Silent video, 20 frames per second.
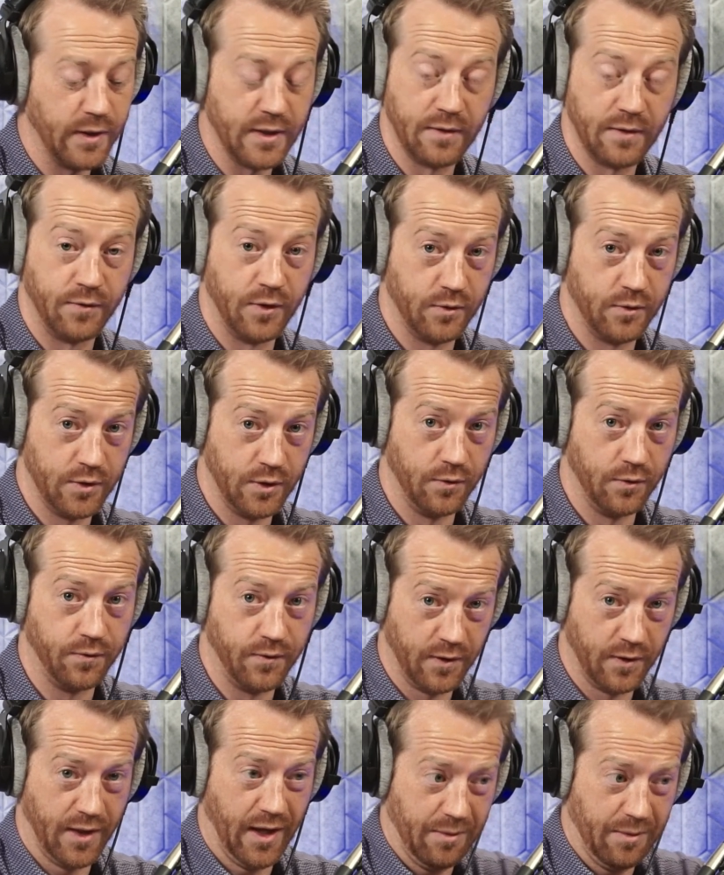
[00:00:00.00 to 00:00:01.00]
If you do
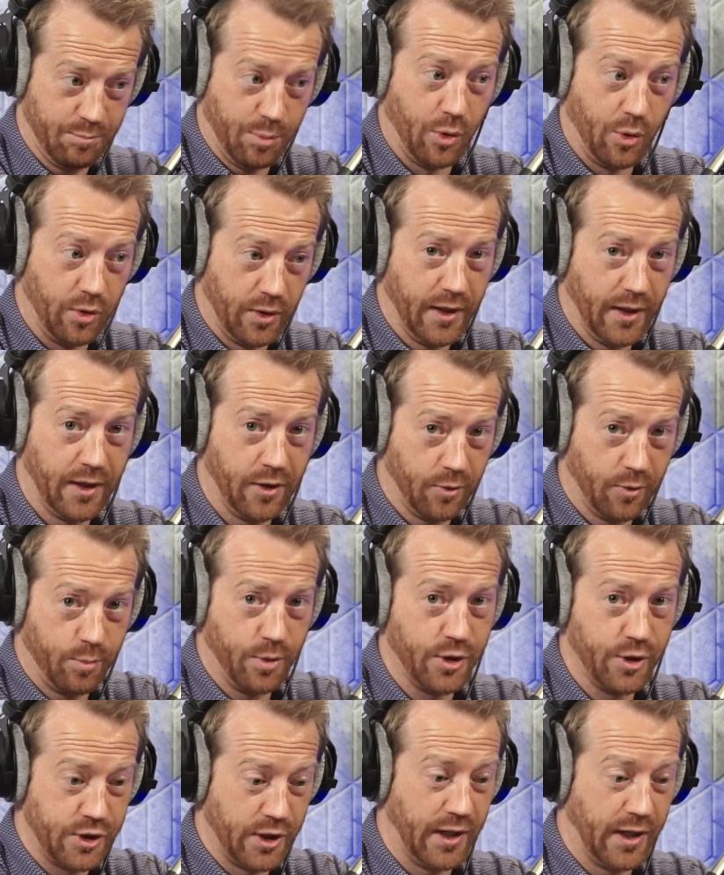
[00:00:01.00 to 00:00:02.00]
feel that pulling or
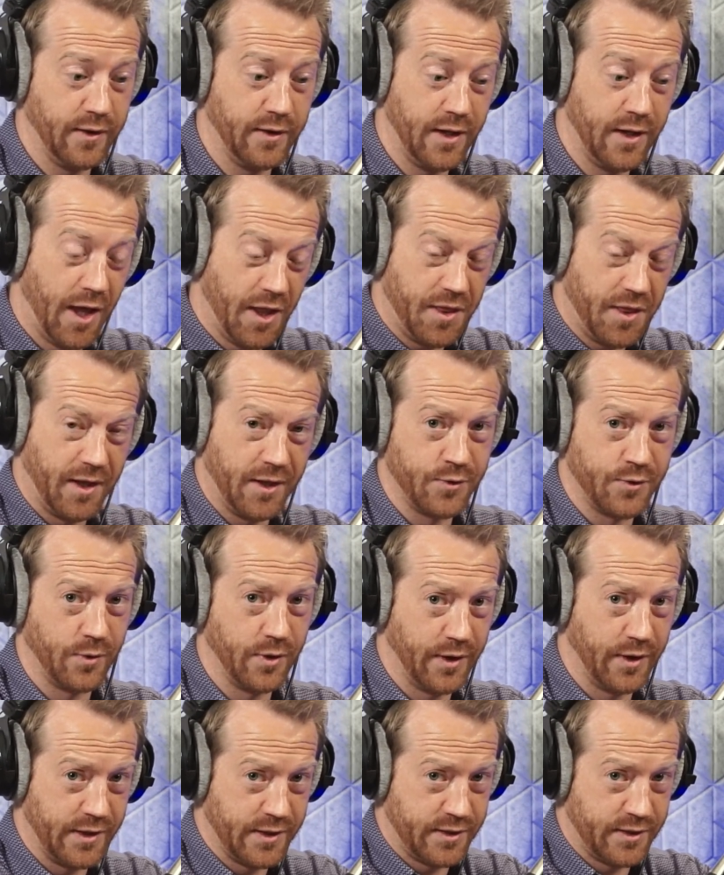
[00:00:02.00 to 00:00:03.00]
pushing and nothing's
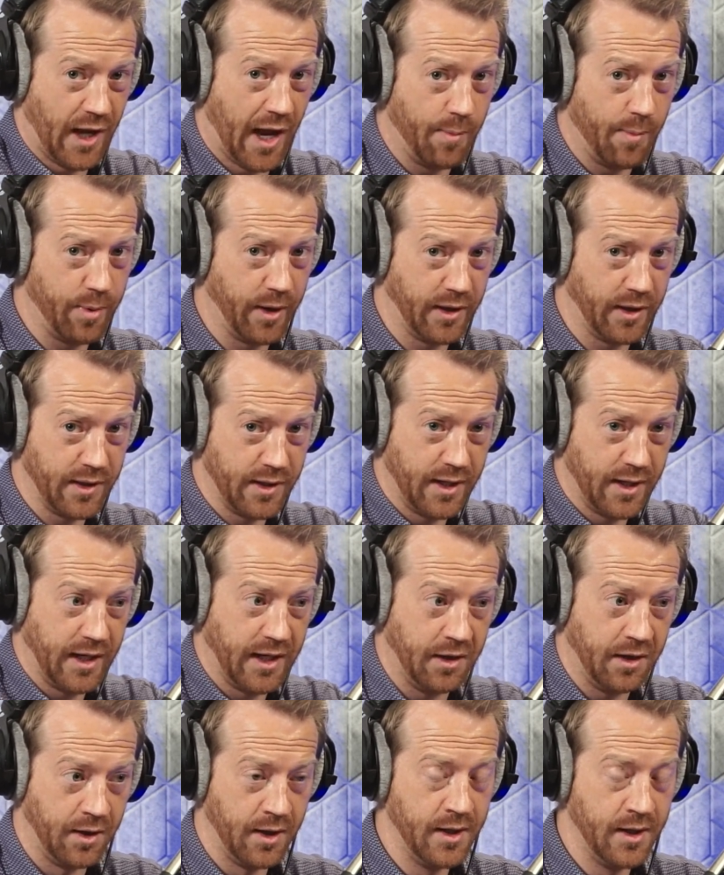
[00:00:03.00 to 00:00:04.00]
really stopping the
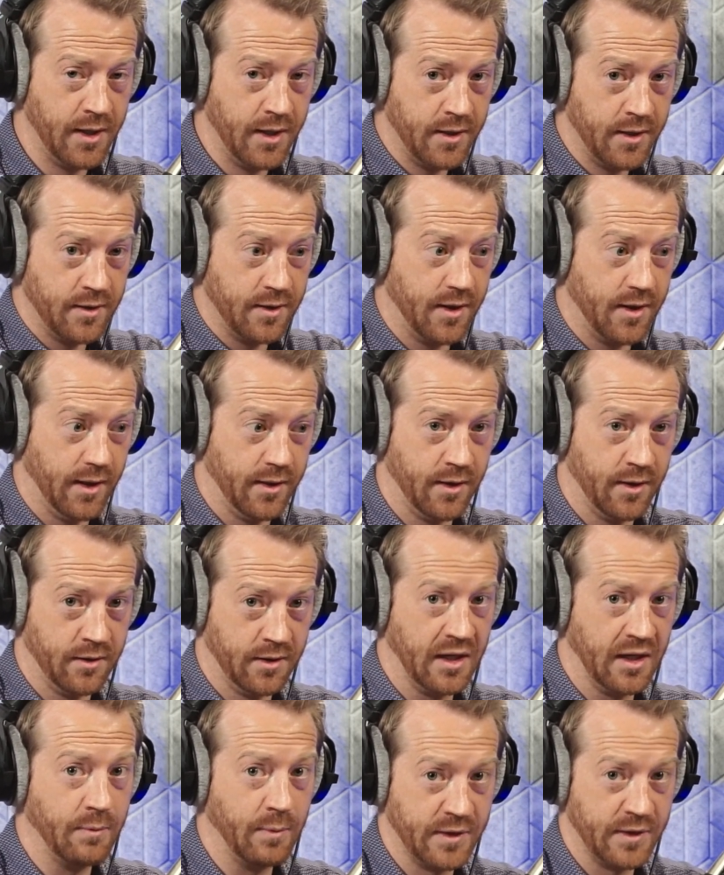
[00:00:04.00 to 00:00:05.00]
knee, then the
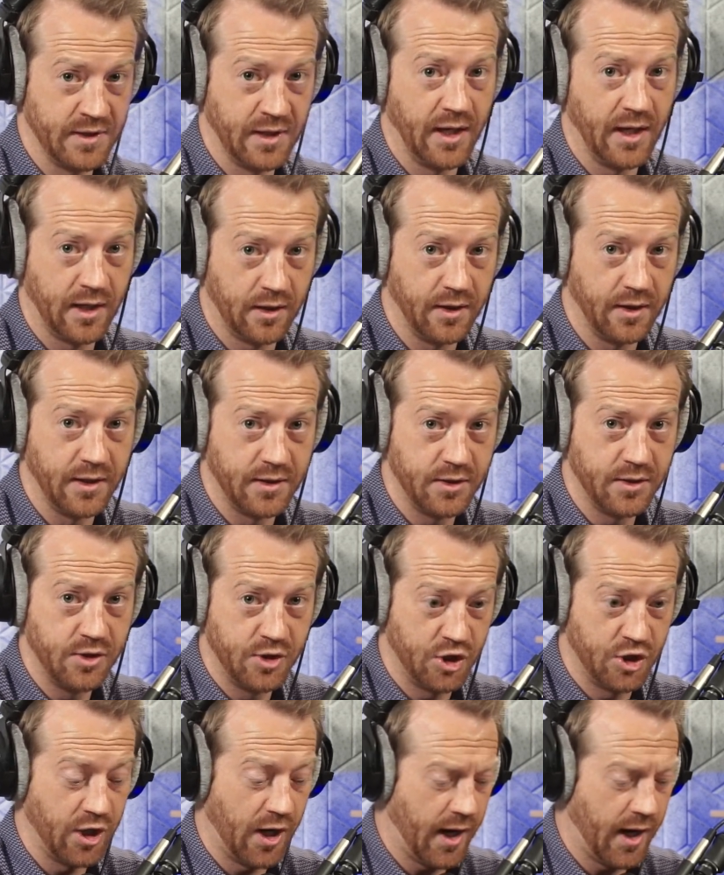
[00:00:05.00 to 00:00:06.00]
ligament's likely
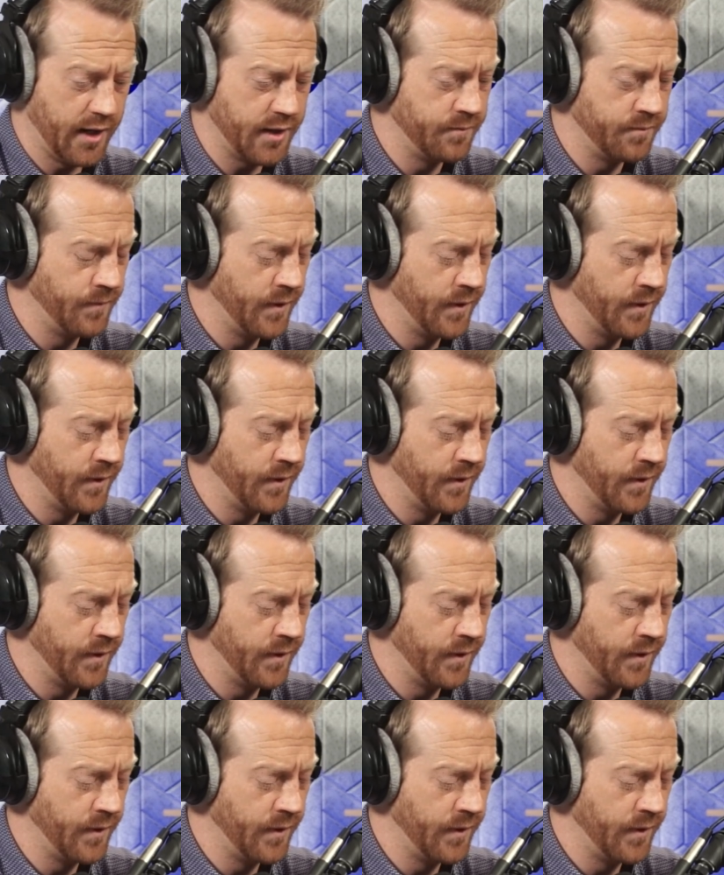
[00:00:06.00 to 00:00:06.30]
shot.